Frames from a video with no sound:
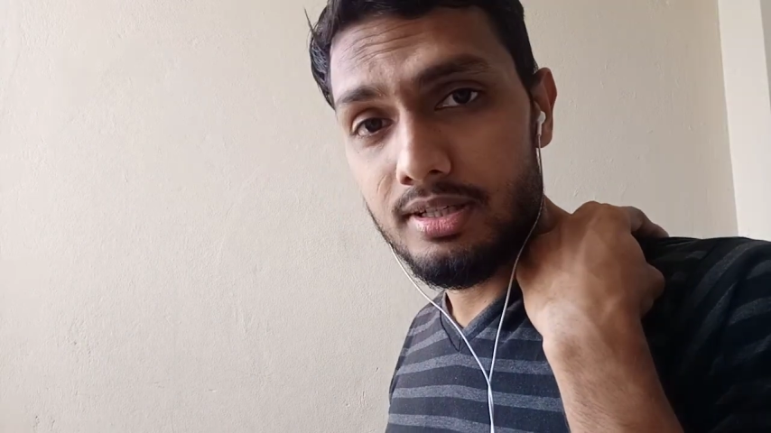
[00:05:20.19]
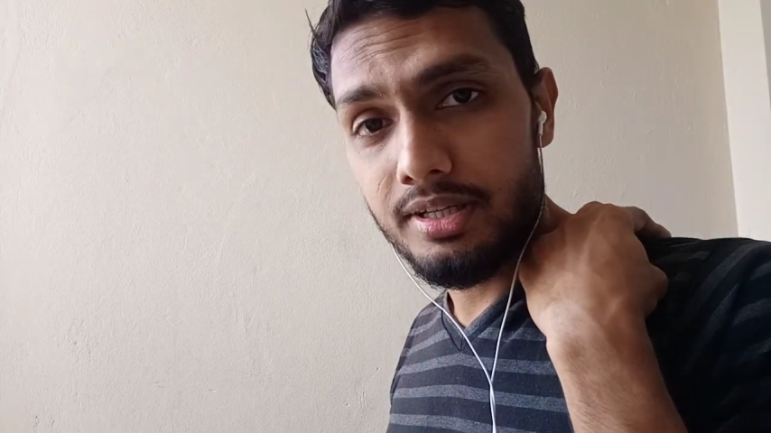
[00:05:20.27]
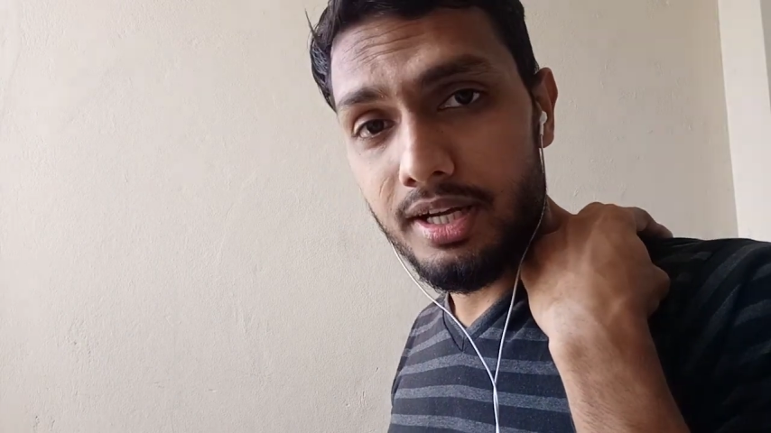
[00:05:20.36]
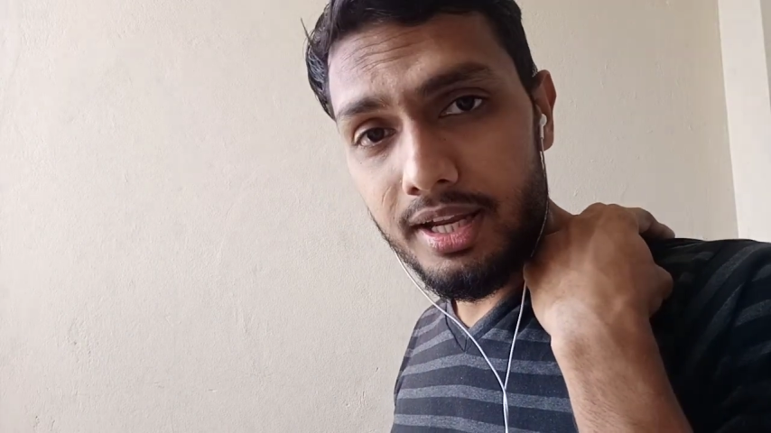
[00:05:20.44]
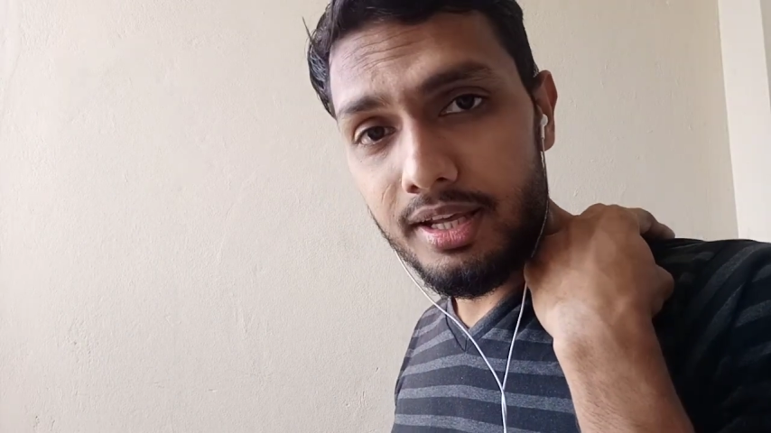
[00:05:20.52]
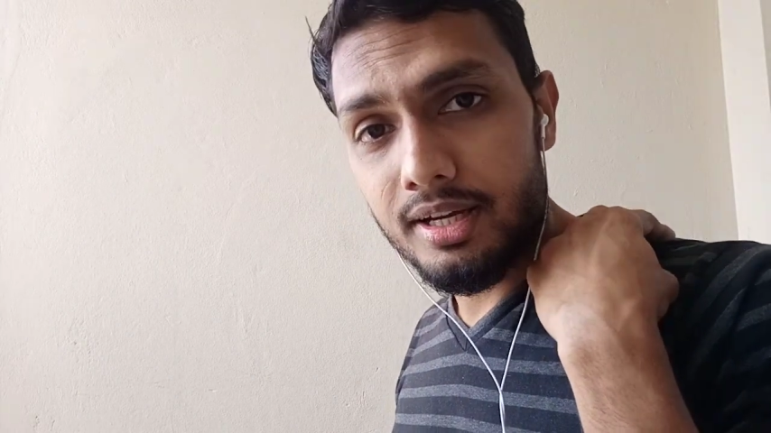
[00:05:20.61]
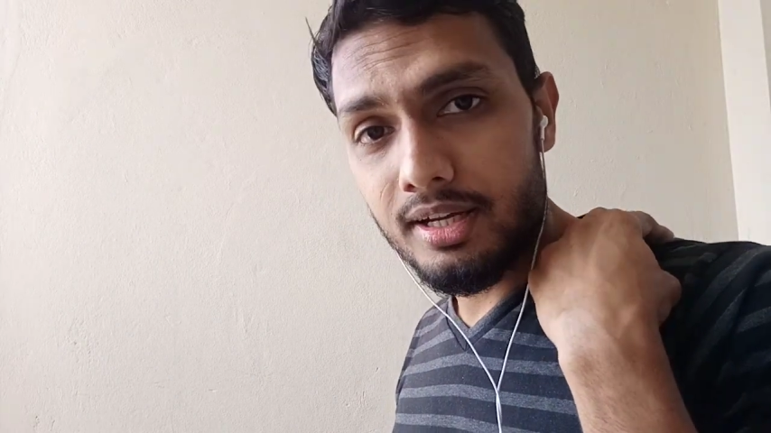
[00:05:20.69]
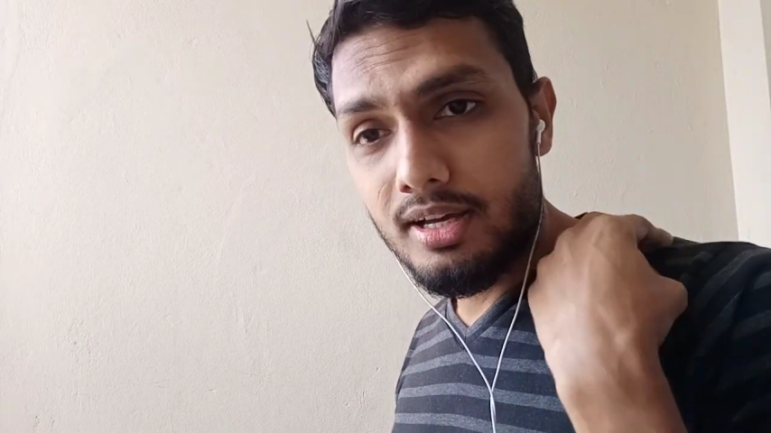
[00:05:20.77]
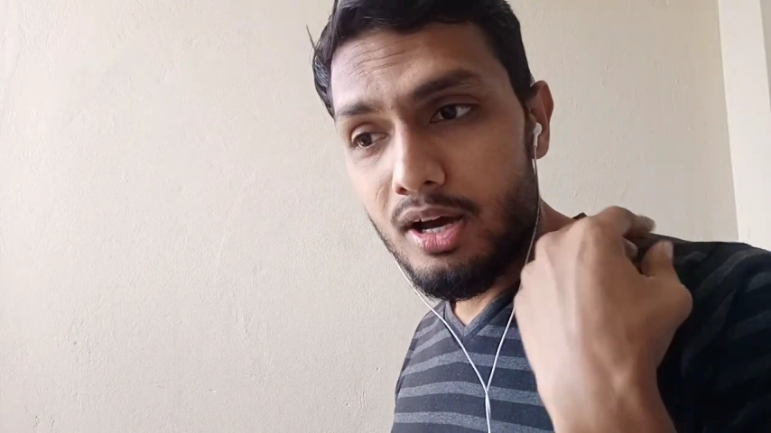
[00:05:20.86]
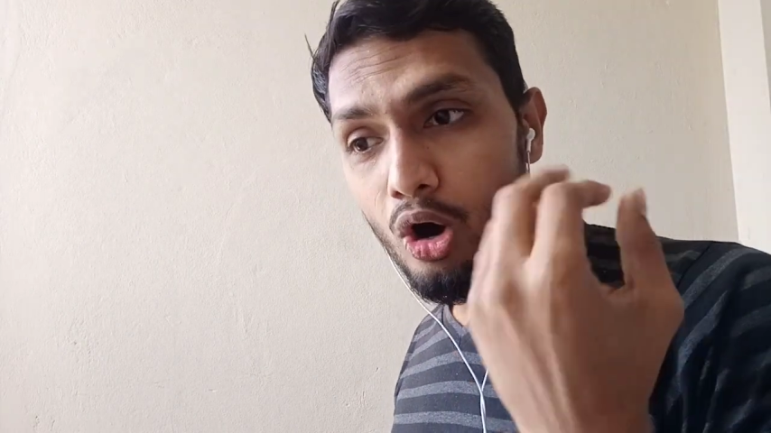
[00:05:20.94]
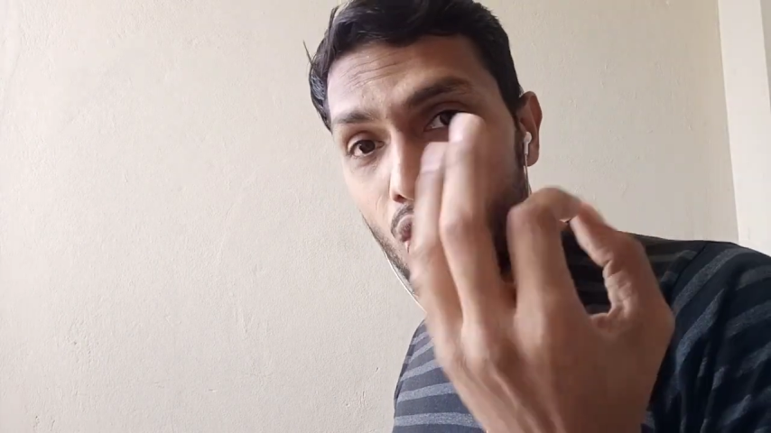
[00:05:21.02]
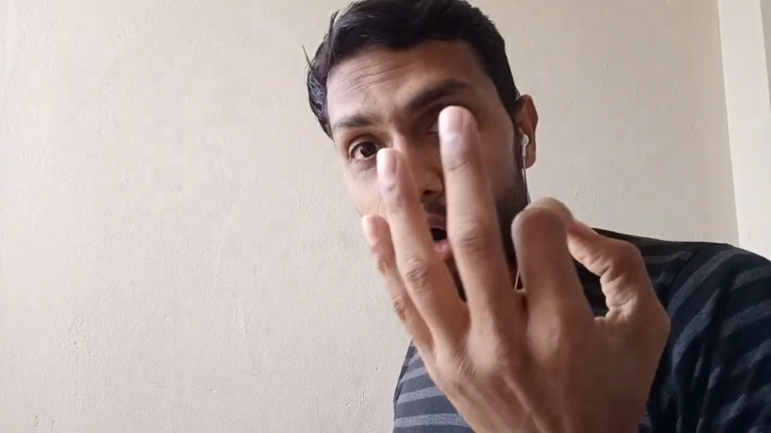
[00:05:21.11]
Getting it?
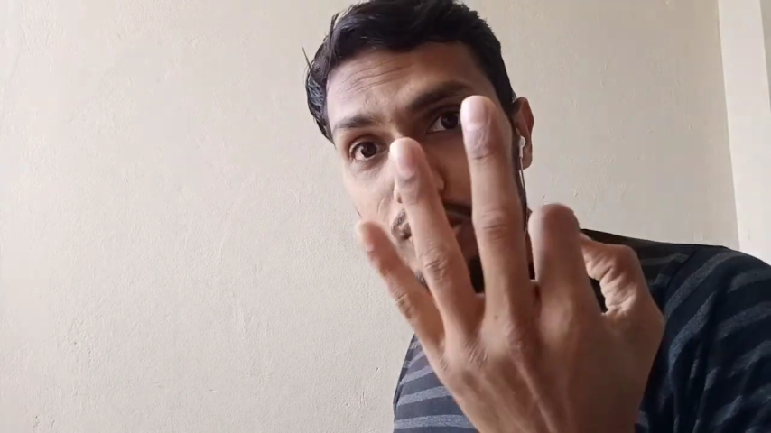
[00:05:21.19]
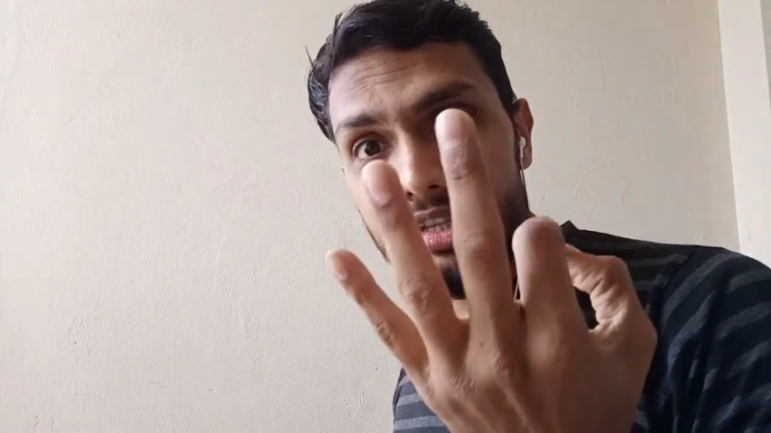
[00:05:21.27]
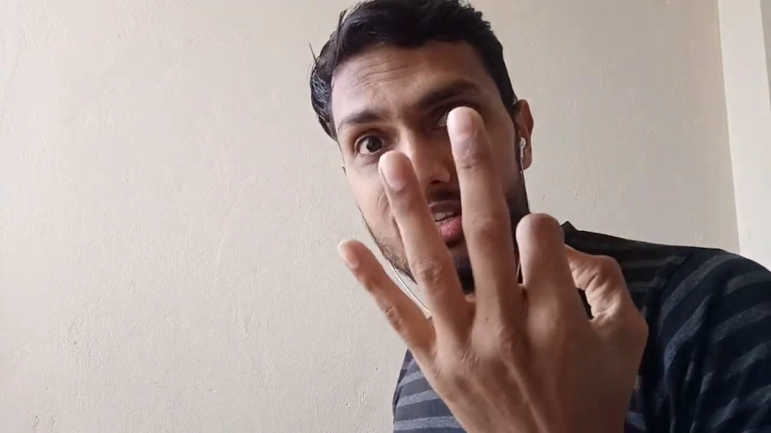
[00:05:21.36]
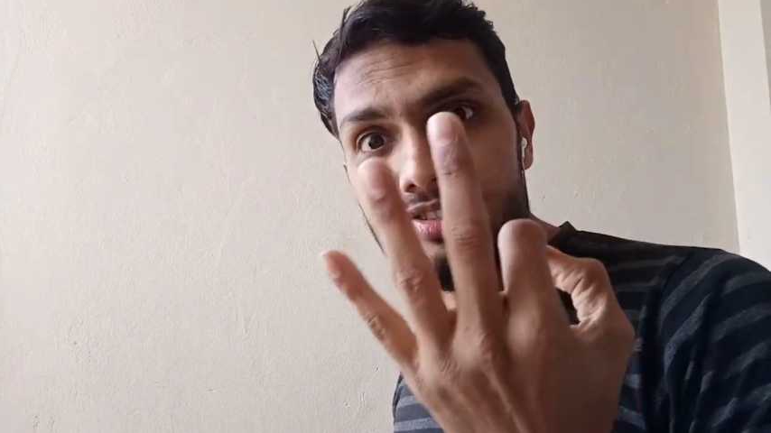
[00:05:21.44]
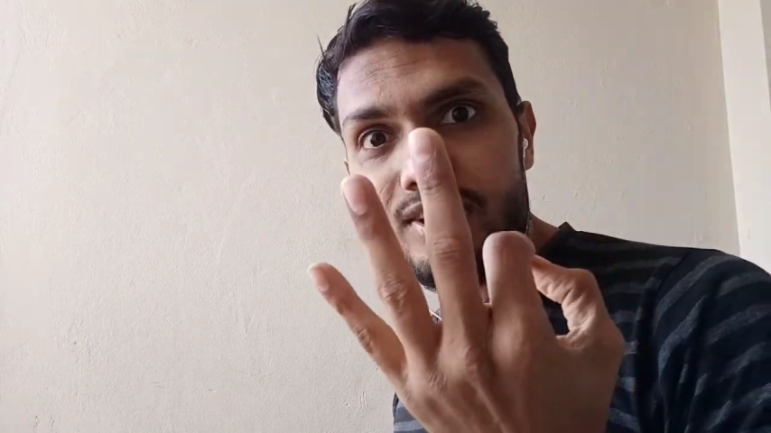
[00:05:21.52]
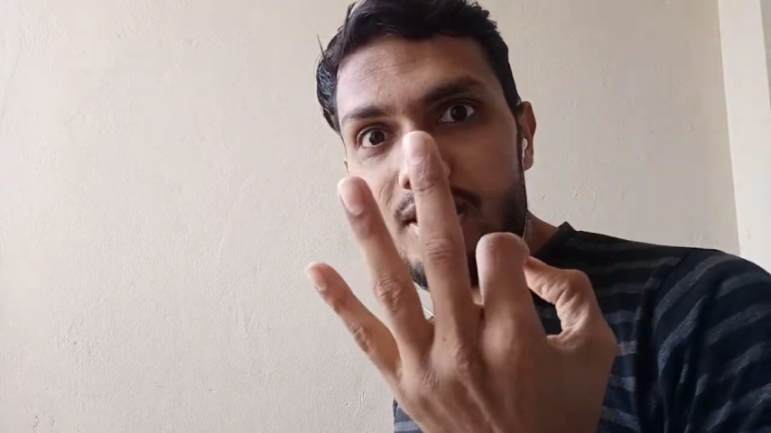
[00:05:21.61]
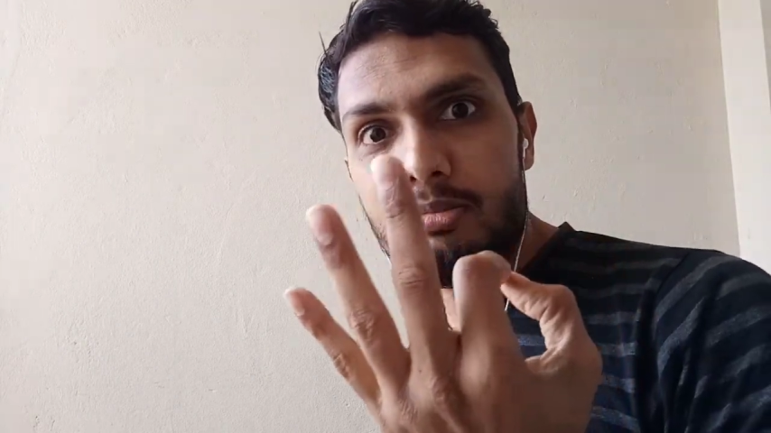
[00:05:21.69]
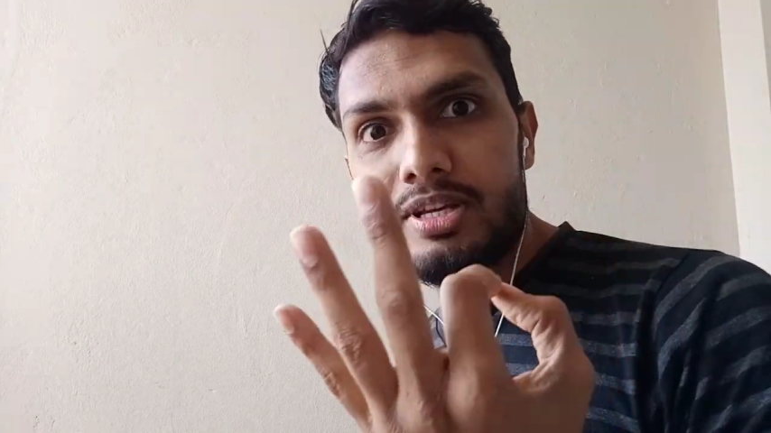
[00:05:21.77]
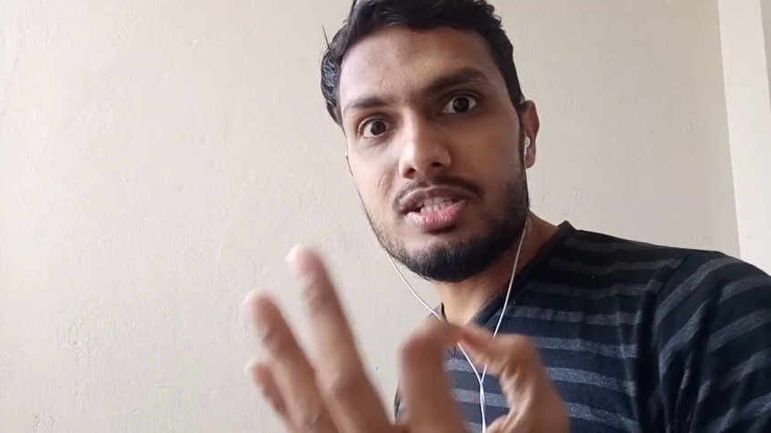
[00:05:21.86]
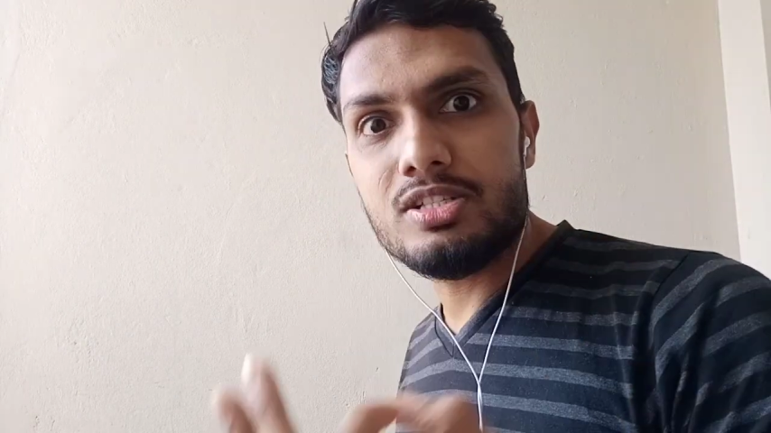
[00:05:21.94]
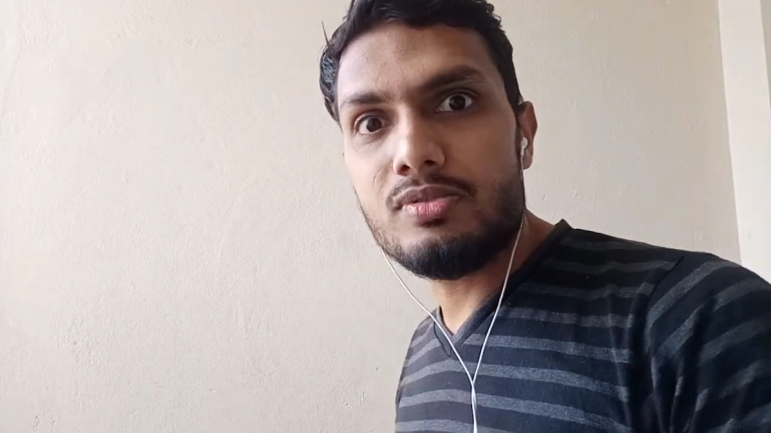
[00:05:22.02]
All these three muscles